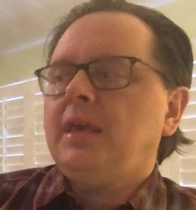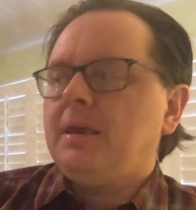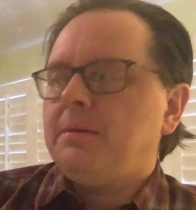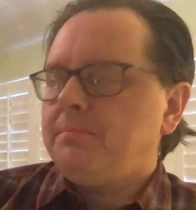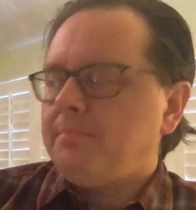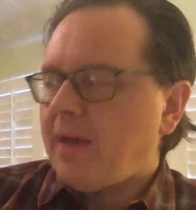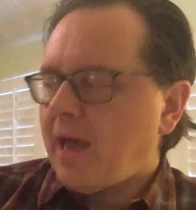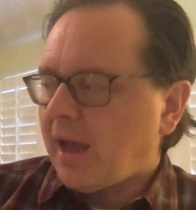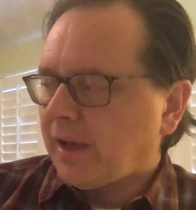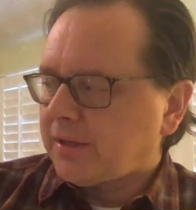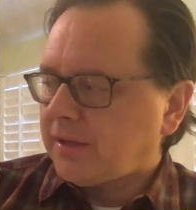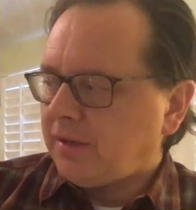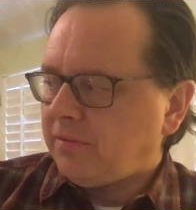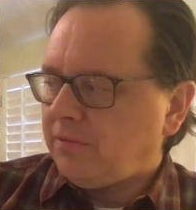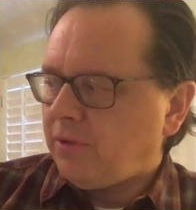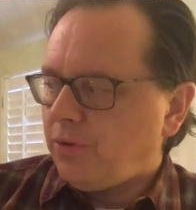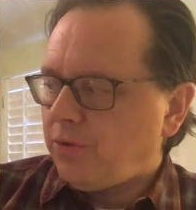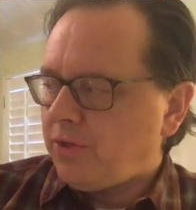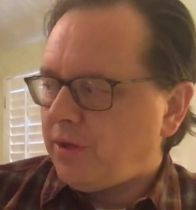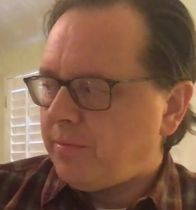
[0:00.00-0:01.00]
impact of
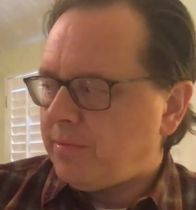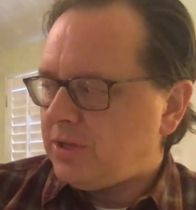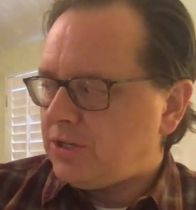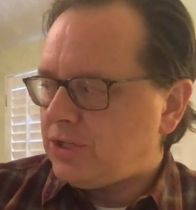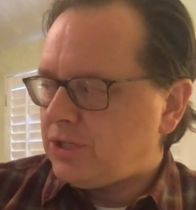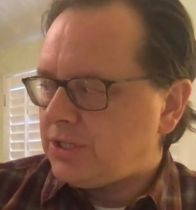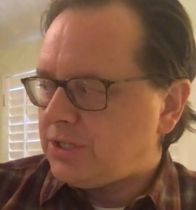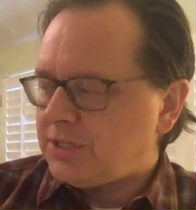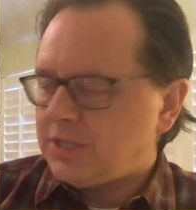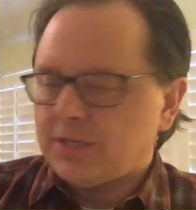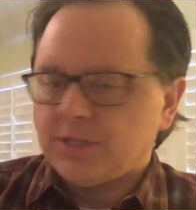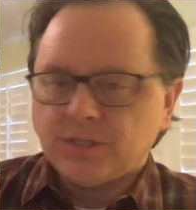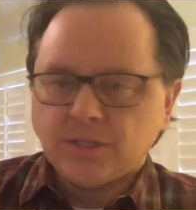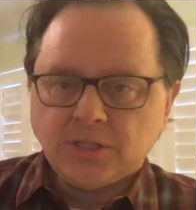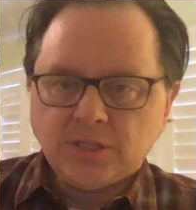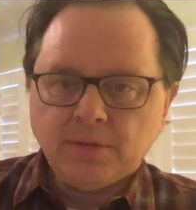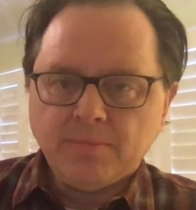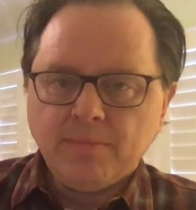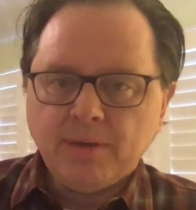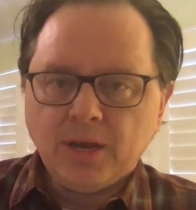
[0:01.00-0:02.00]
those images is
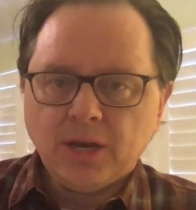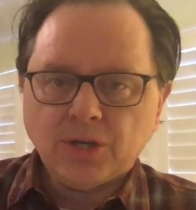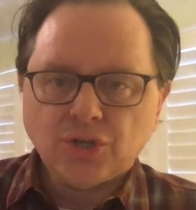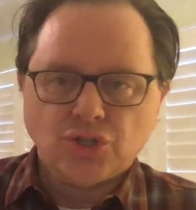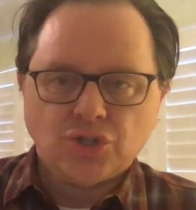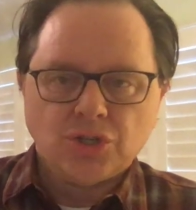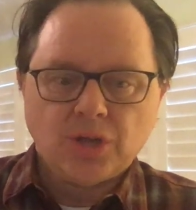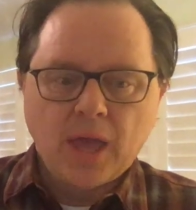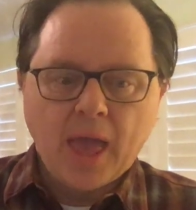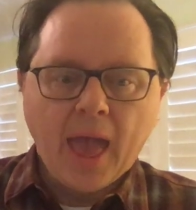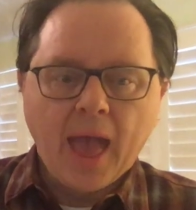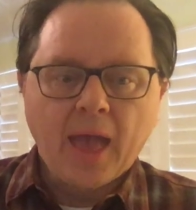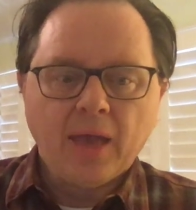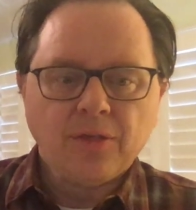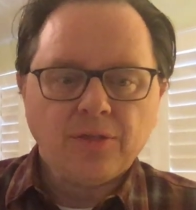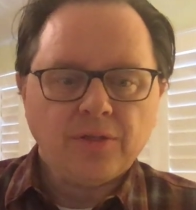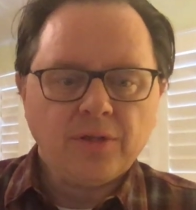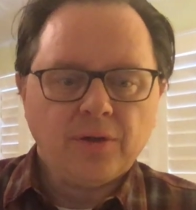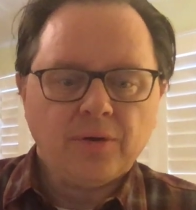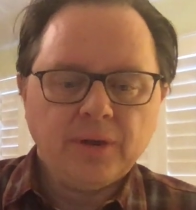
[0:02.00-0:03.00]
diminished
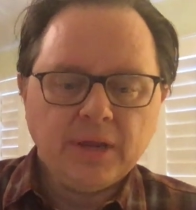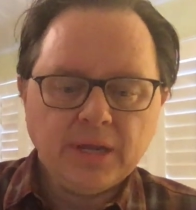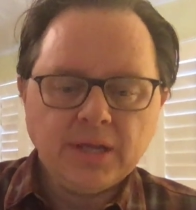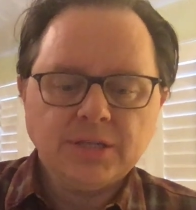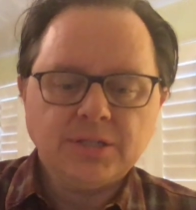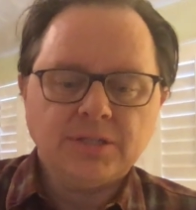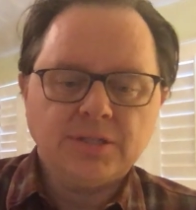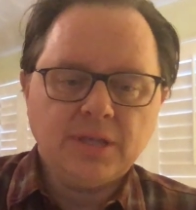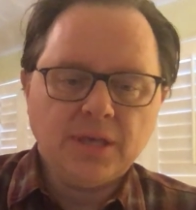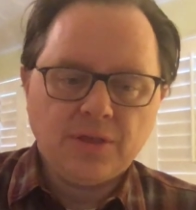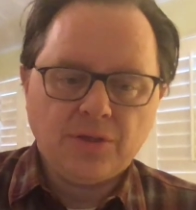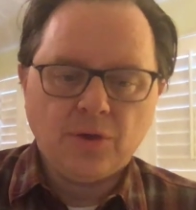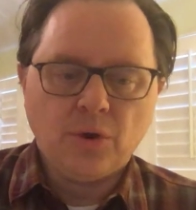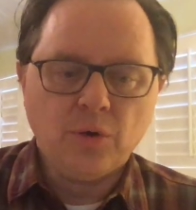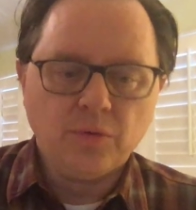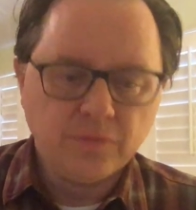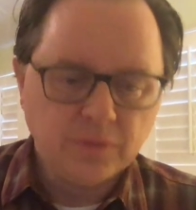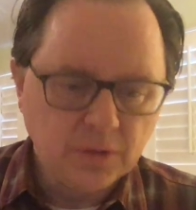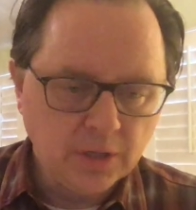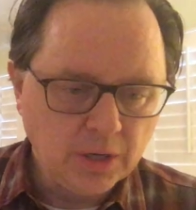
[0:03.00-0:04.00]
as there is this
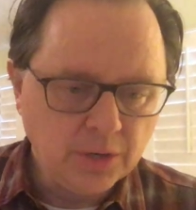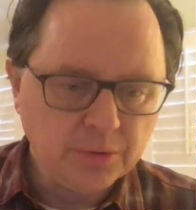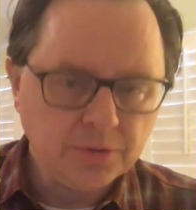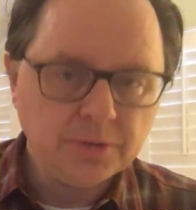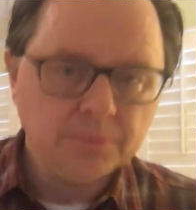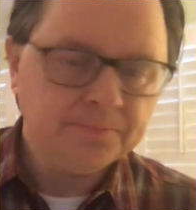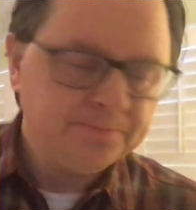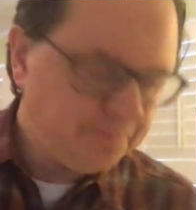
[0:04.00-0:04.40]
overload.